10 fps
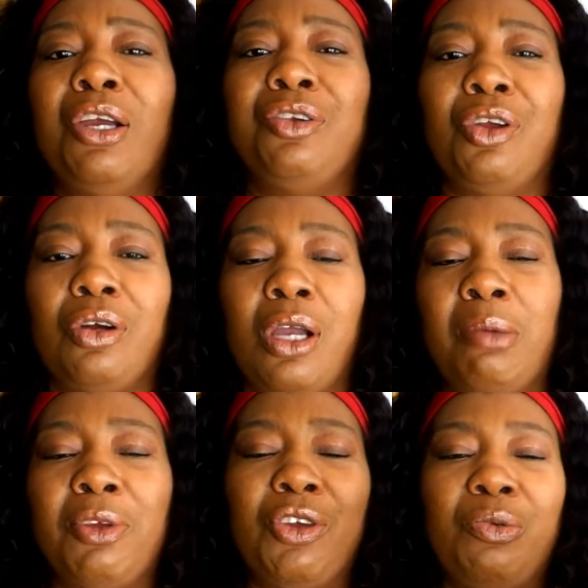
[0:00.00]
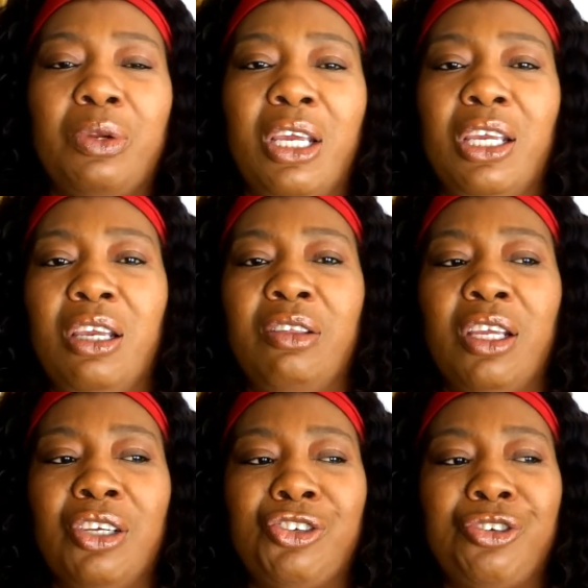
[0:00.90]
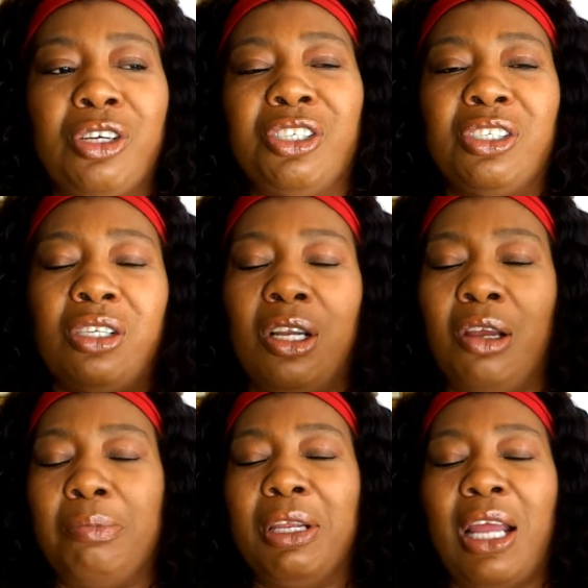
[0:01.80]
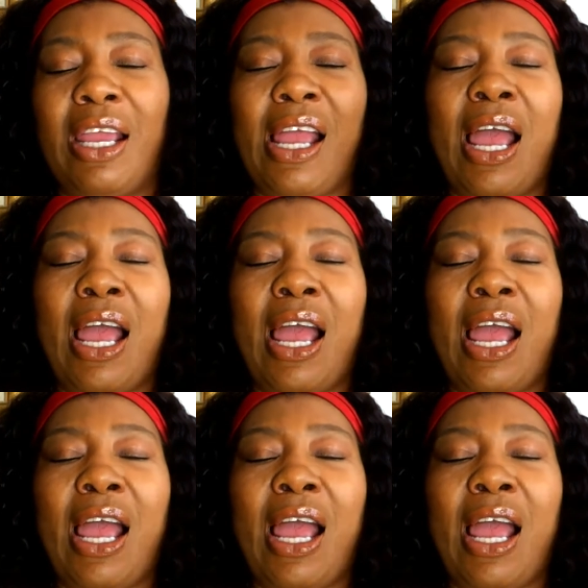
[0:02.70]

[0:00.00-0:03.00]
they'll come to you when they give the instructions and they'll be like,